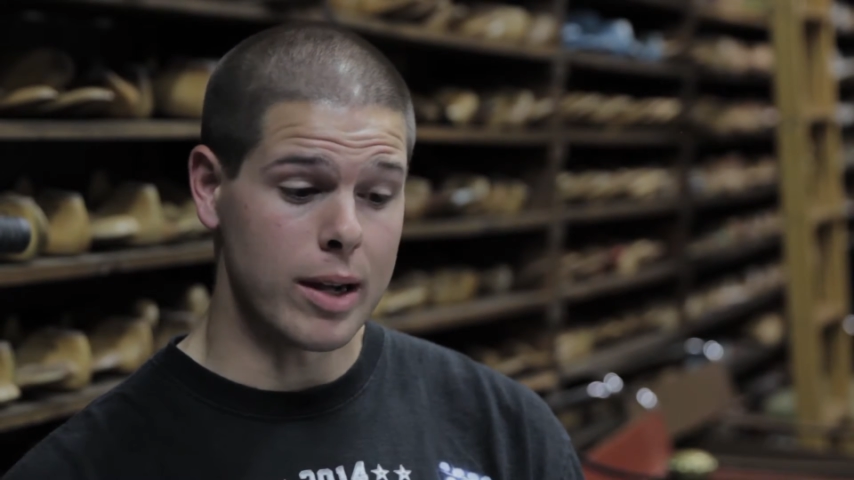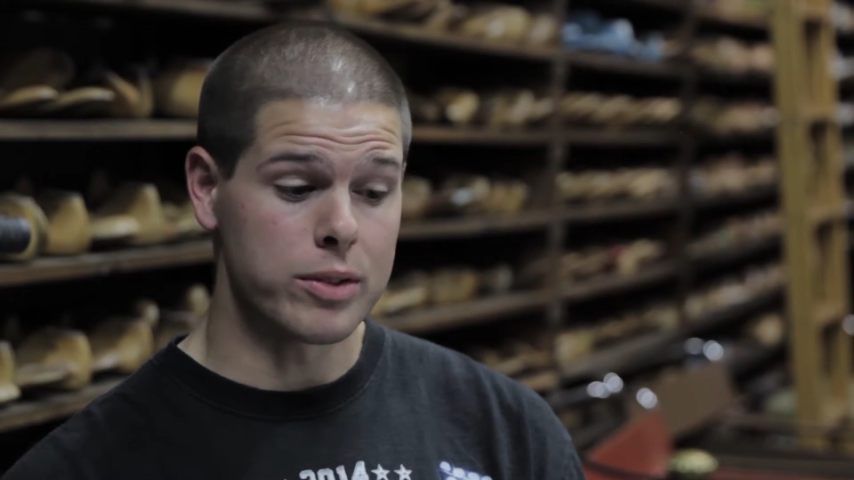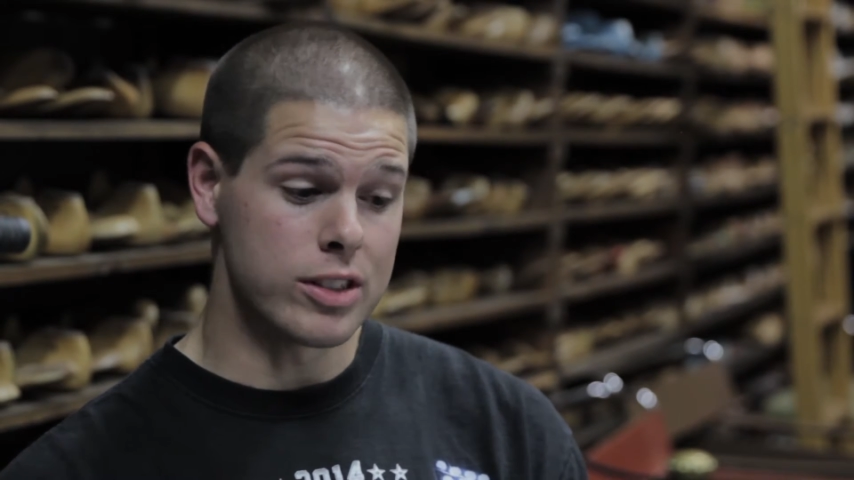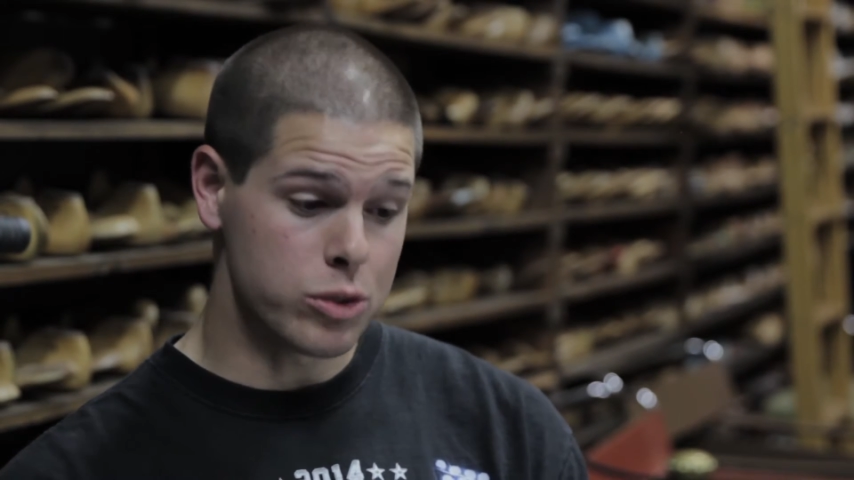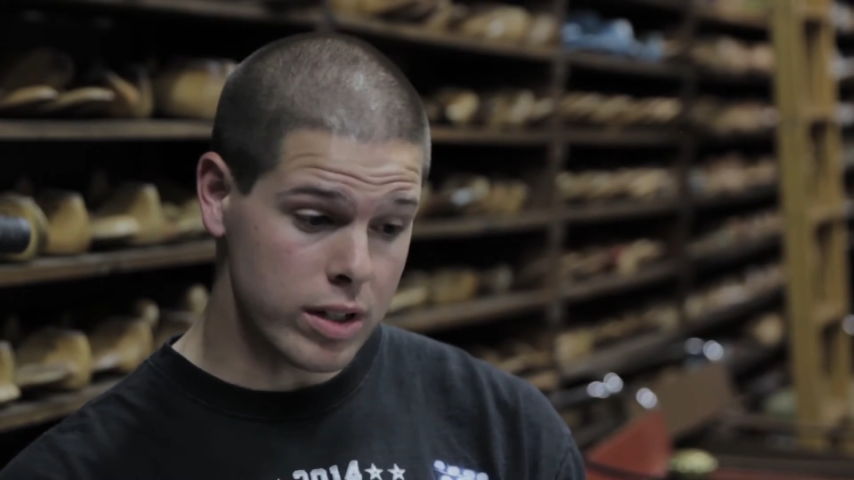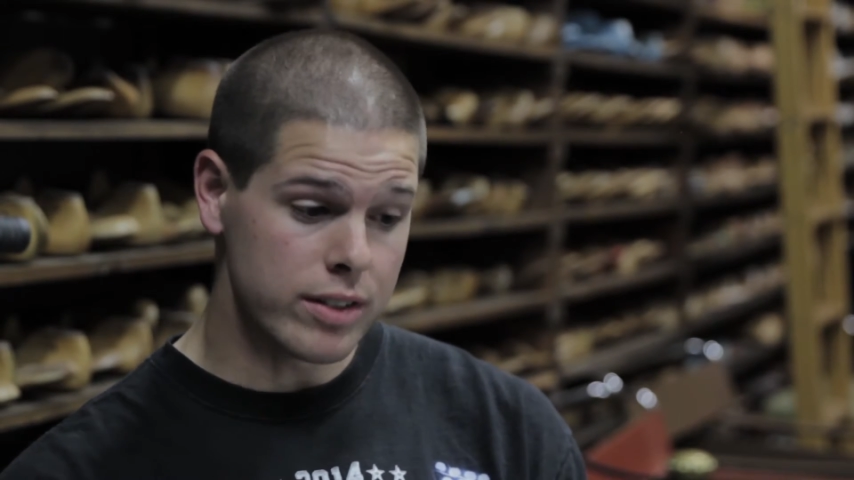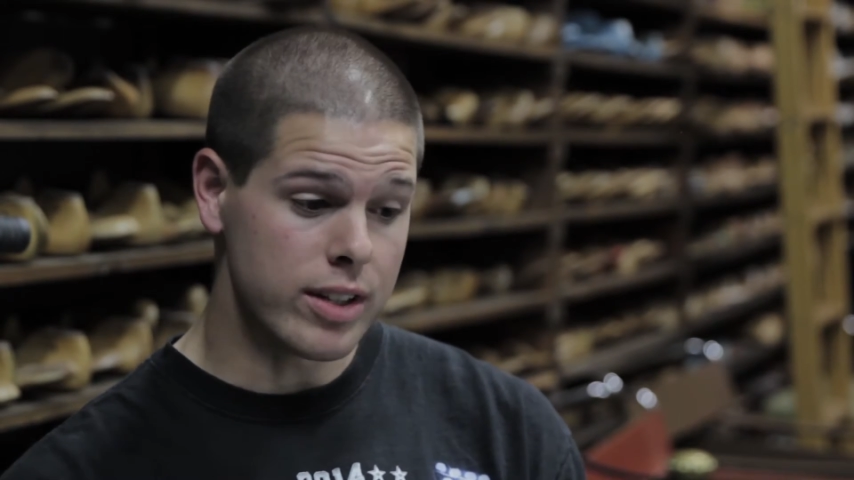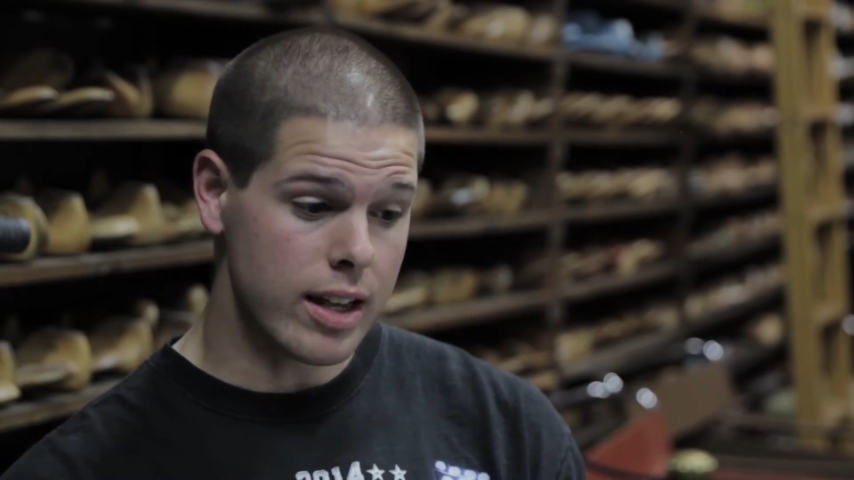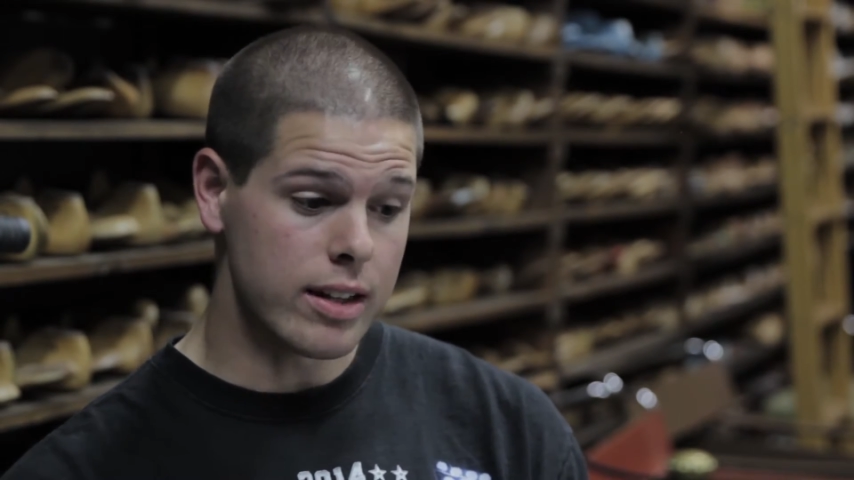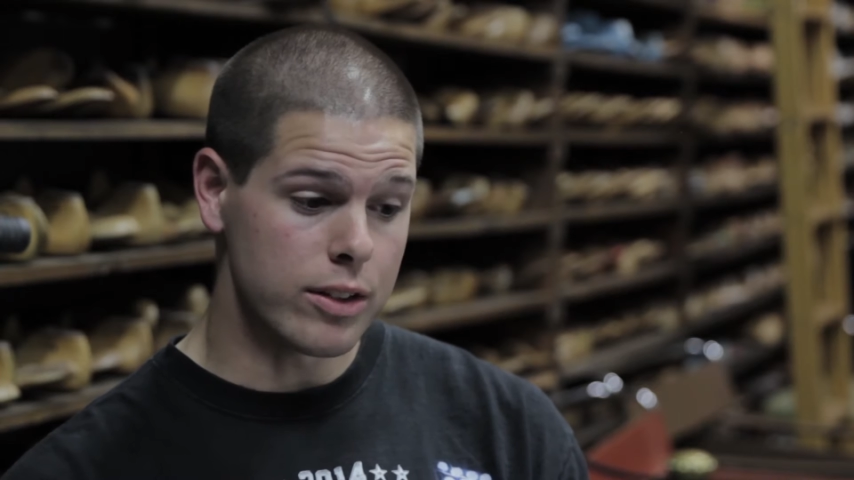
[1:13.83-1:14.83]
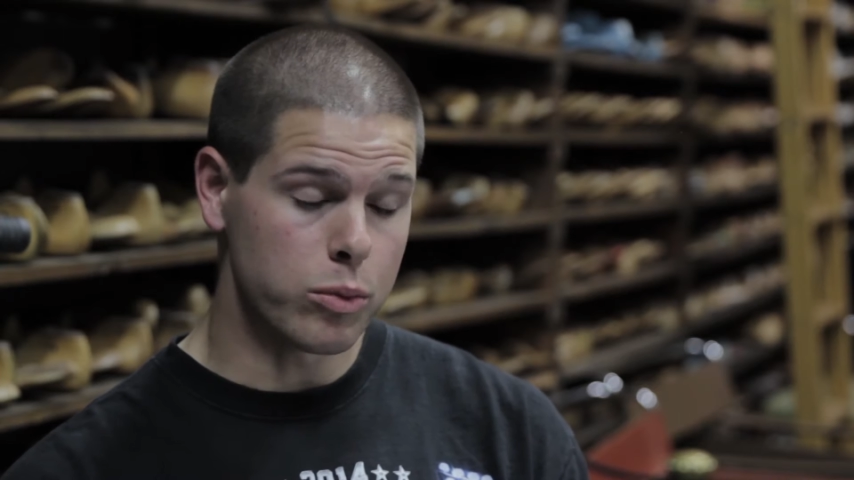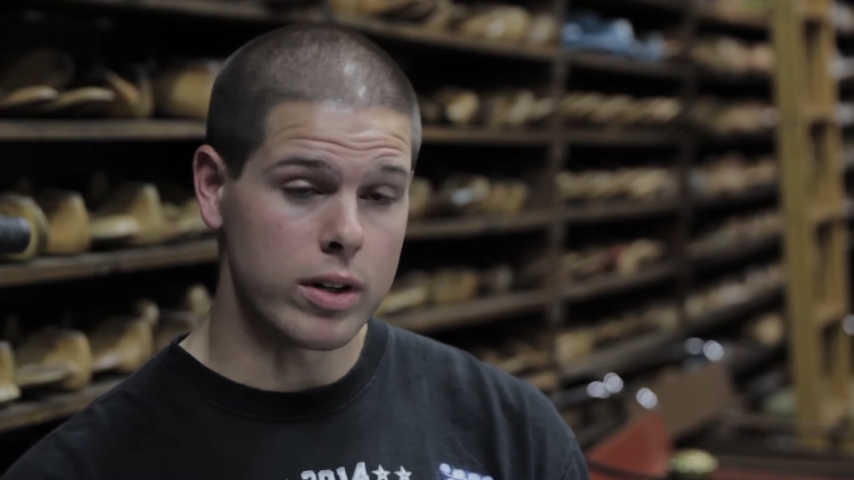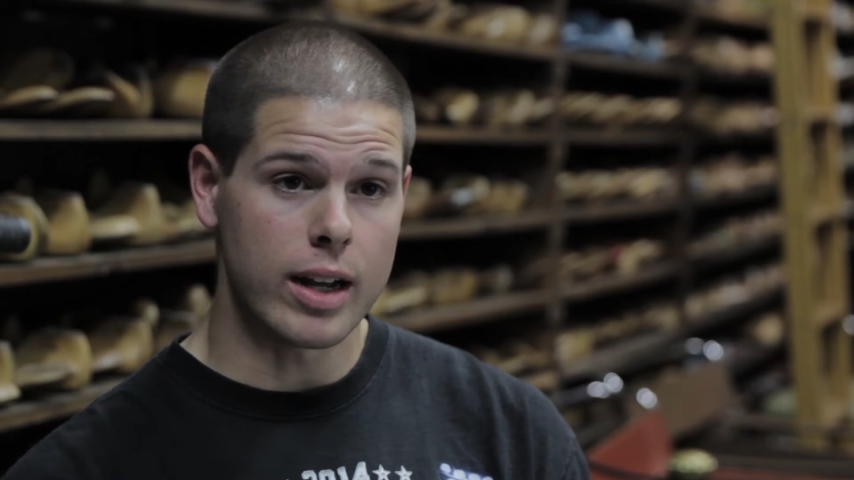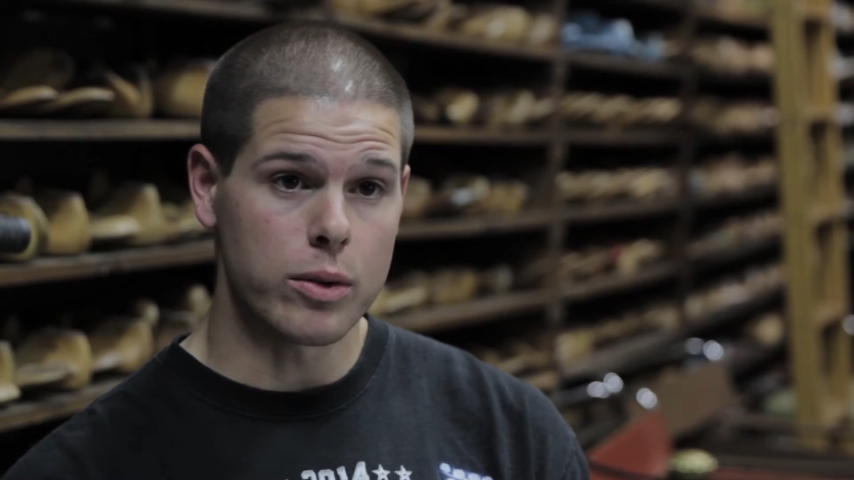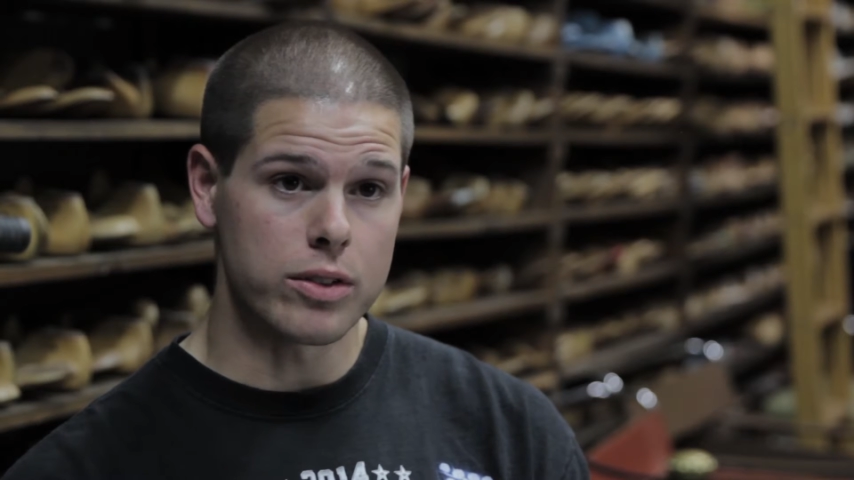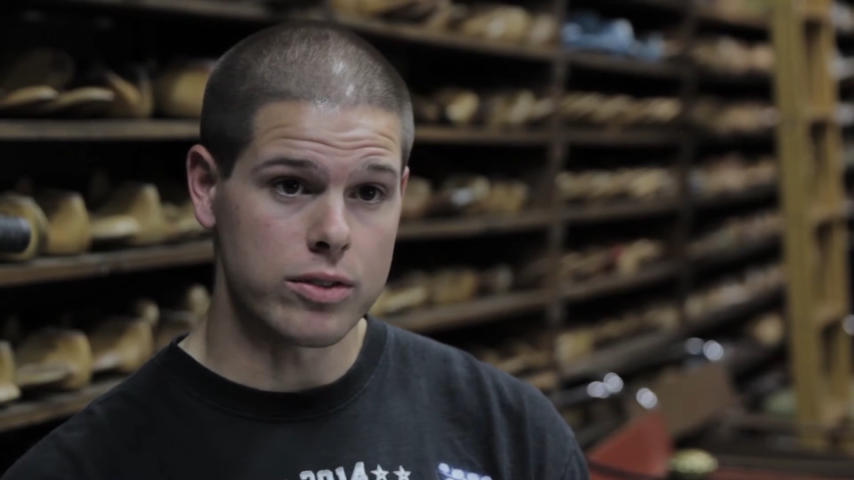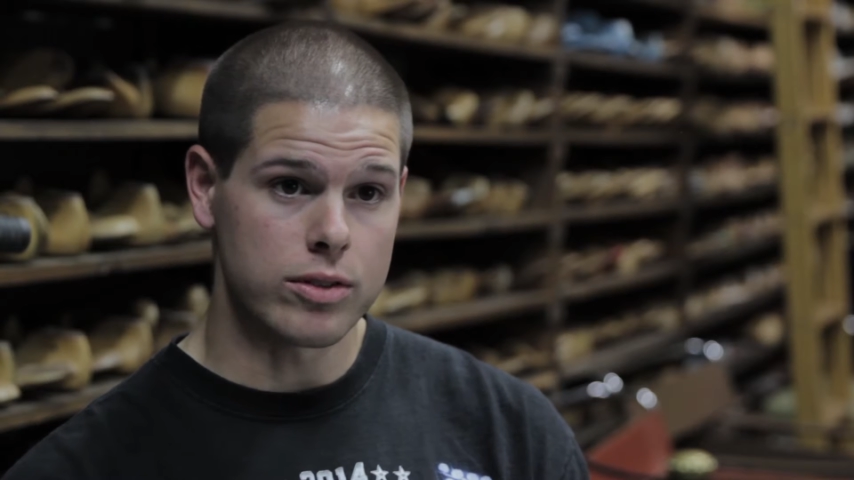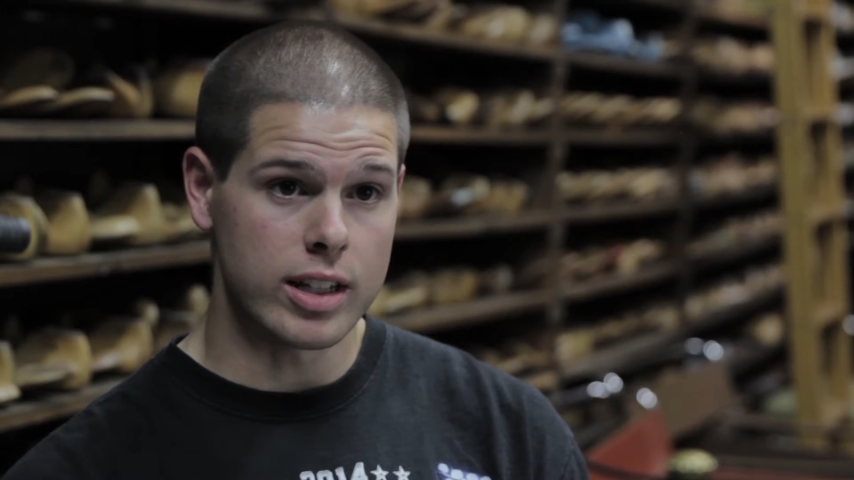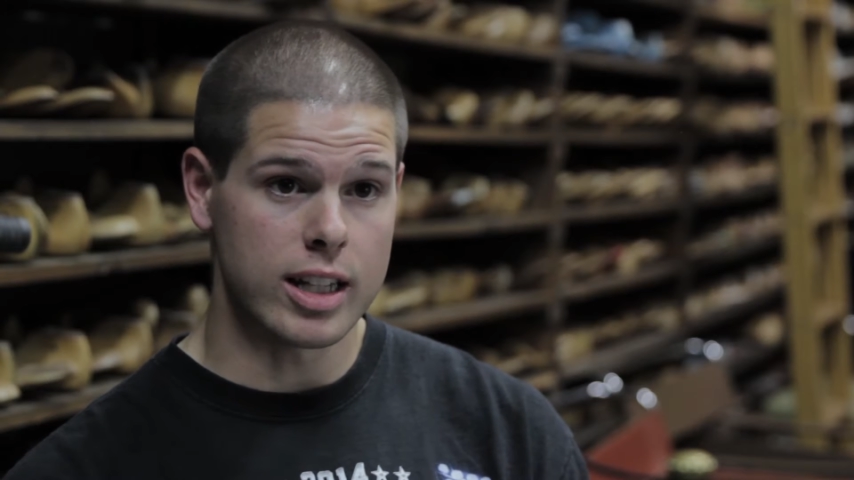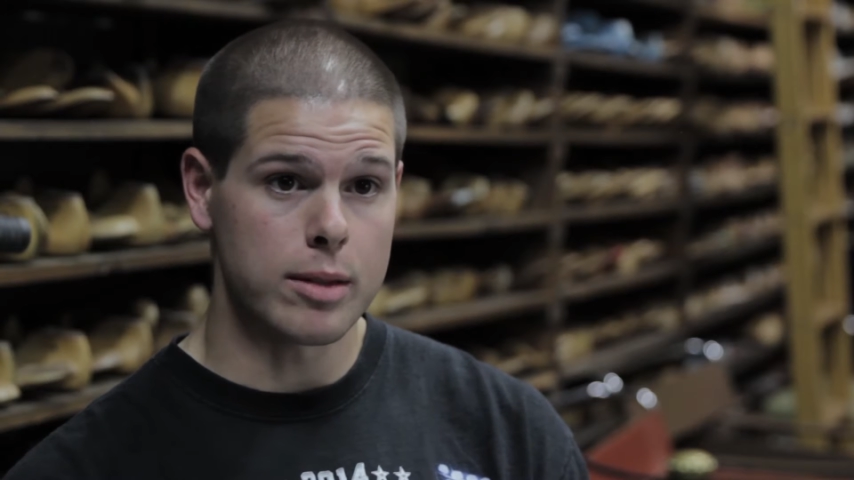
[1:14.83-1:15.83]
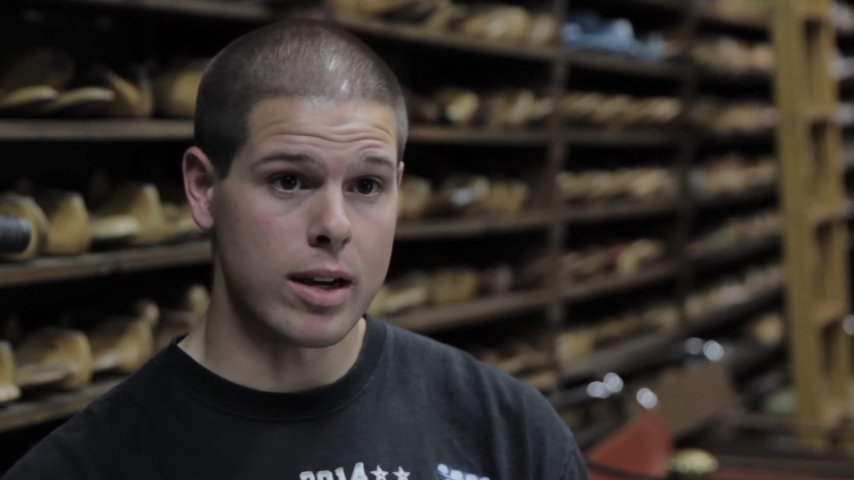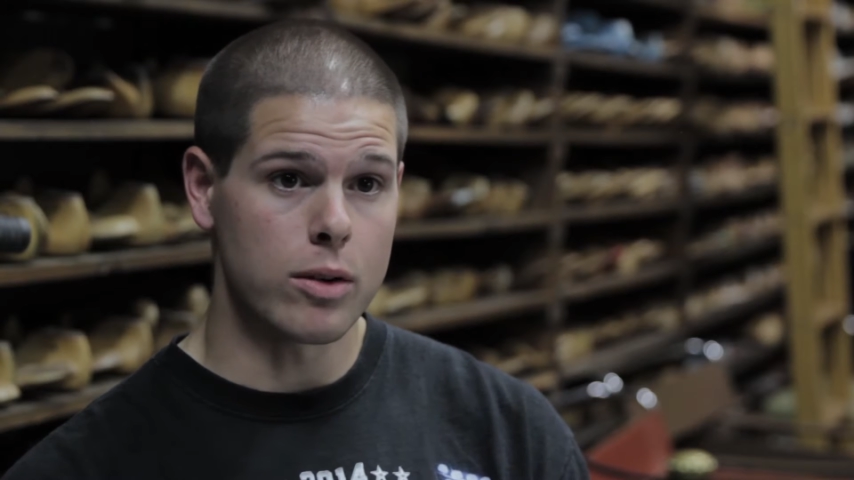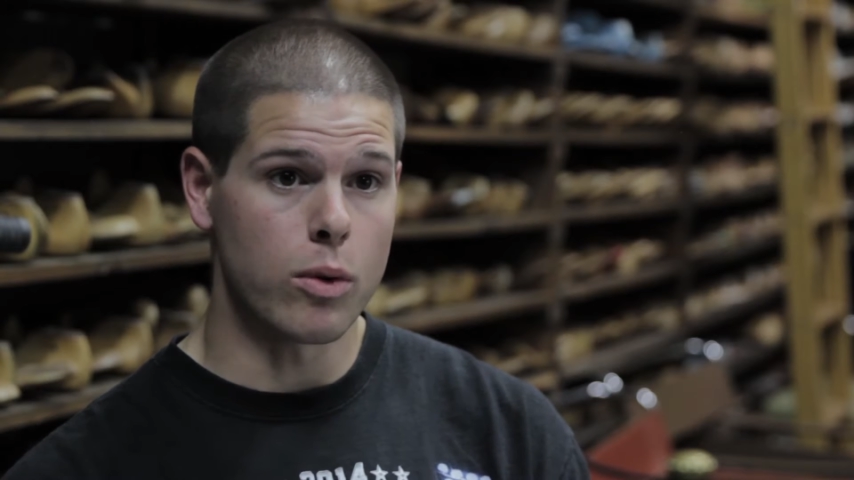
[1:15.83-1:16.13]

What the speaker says: But I would say 2010 is when I was thinking about